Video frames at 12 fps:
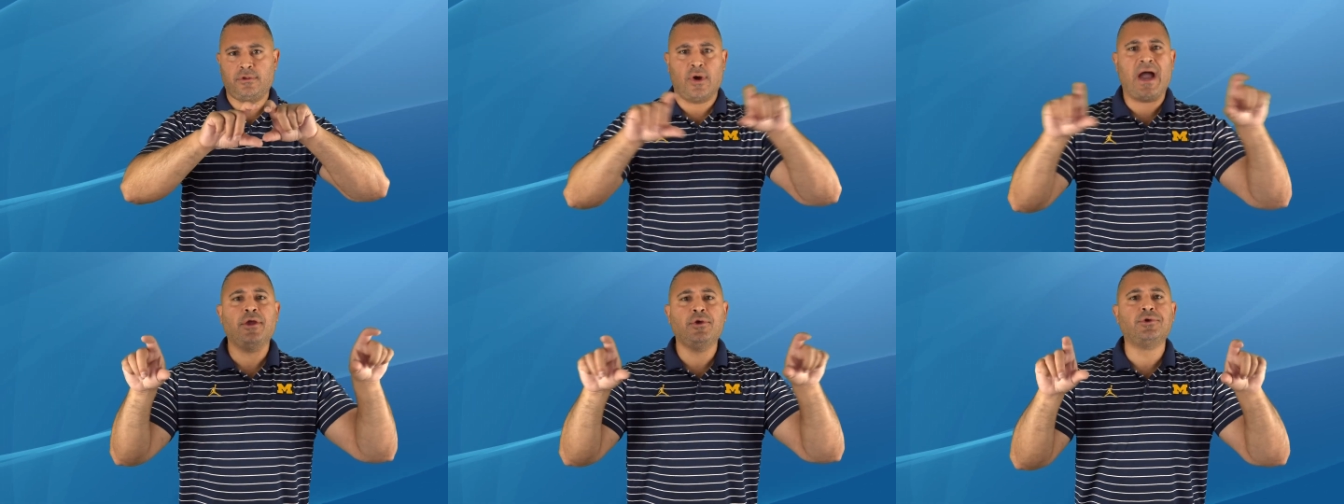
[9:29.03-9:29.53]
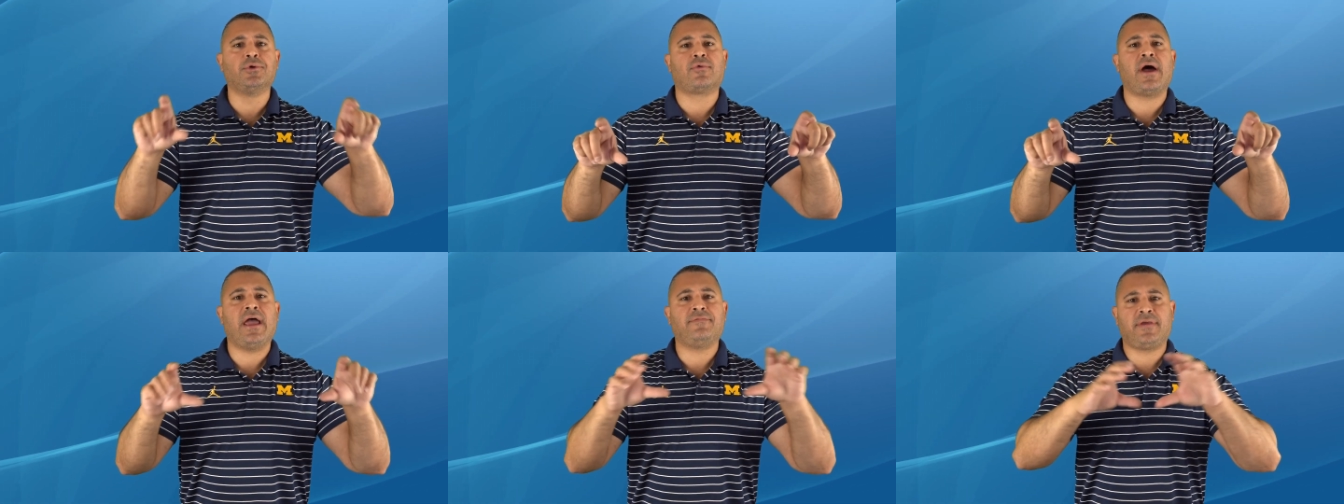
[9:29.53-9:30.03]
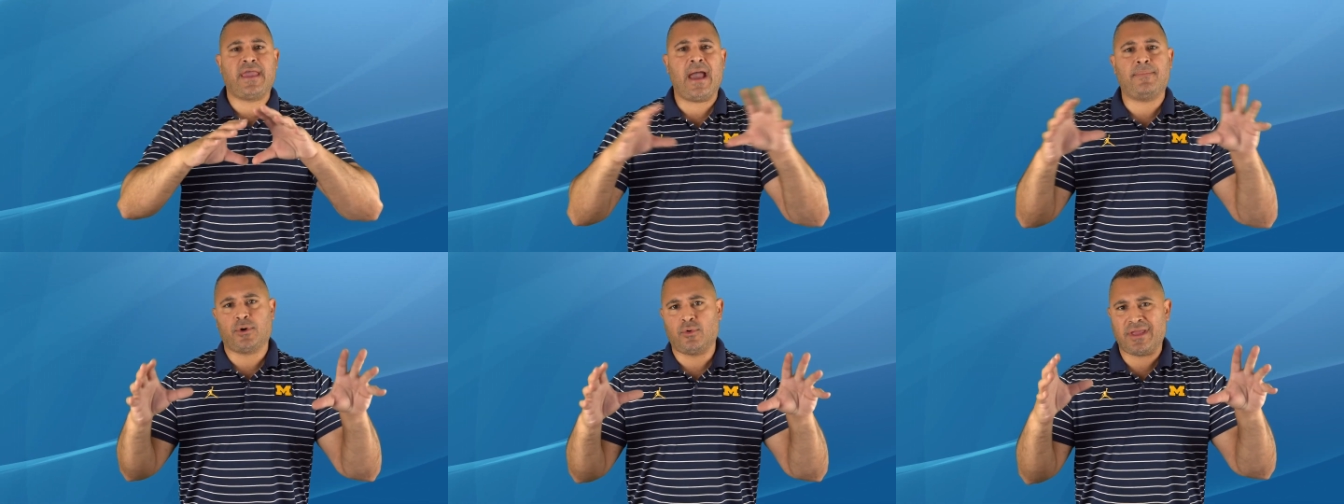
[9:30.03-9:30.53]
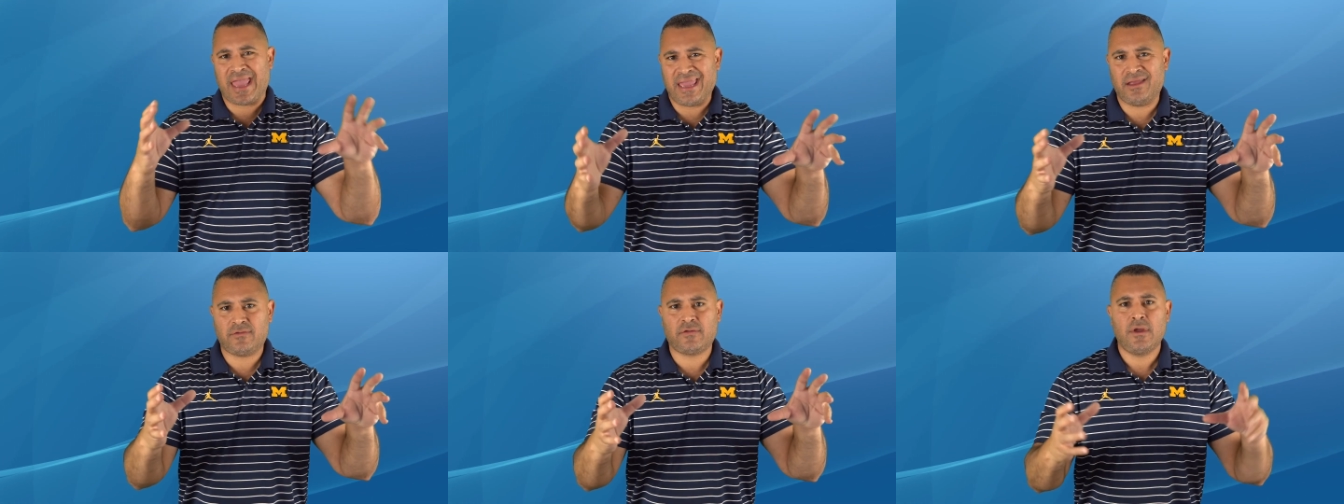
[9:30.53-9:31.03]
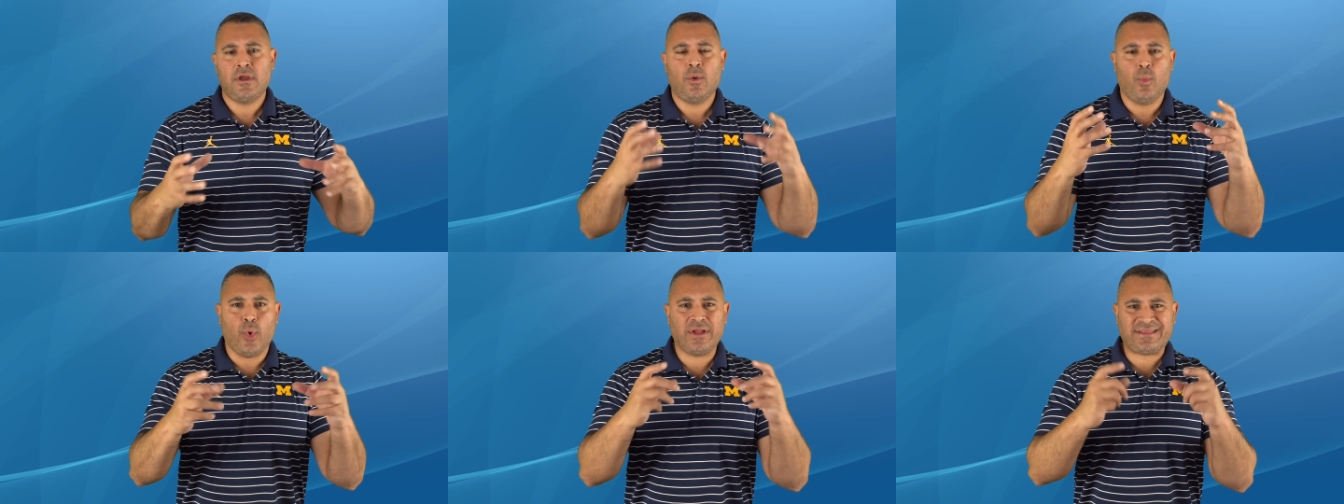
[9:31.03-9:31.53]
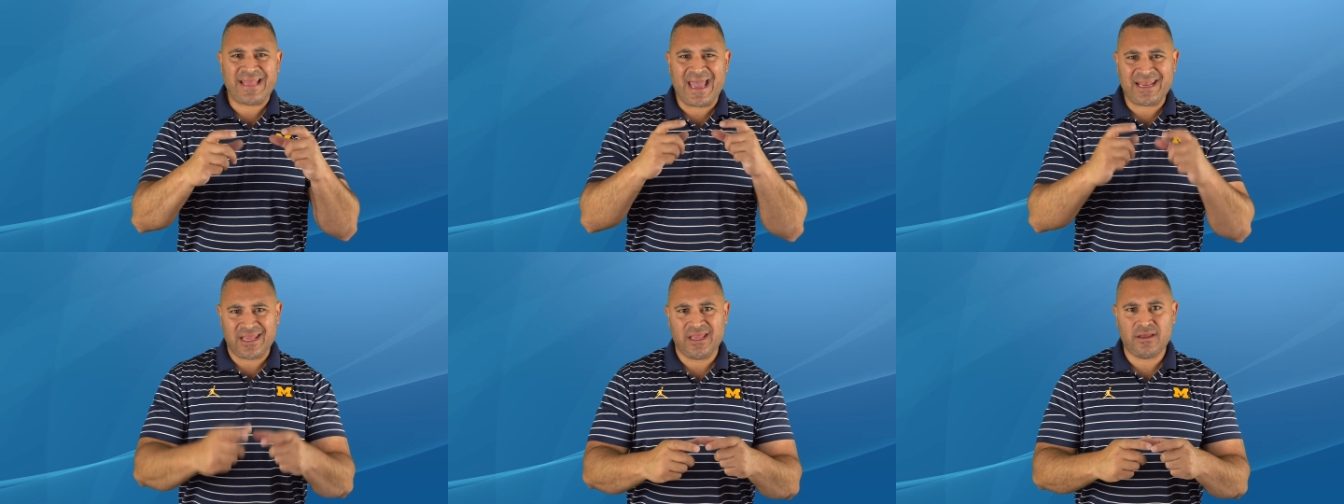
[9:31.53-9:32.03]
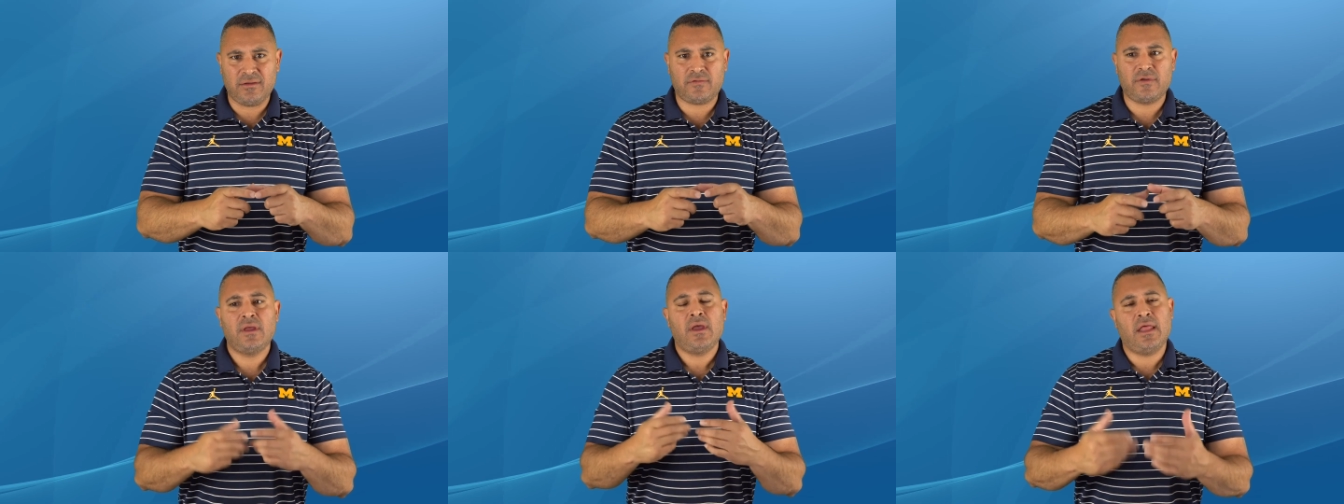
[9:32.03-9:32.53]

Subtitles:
how you derive capital gains, what that is.